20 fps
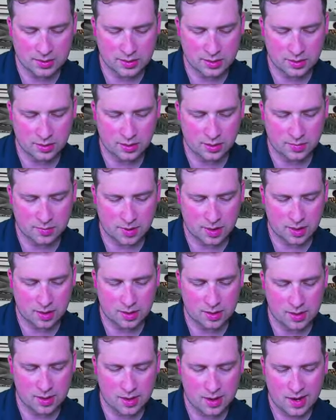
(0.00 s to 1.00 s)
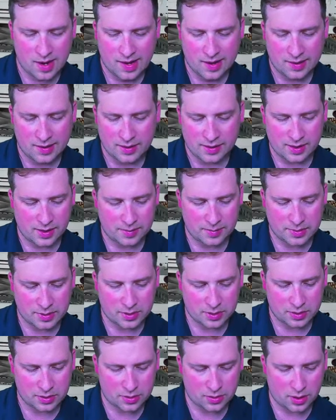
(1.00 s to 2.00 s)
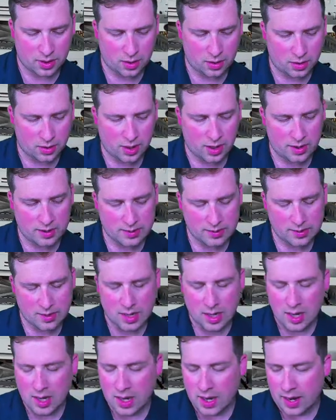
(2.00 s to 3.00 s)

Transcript: so you can monitor the temperatures throughout your case.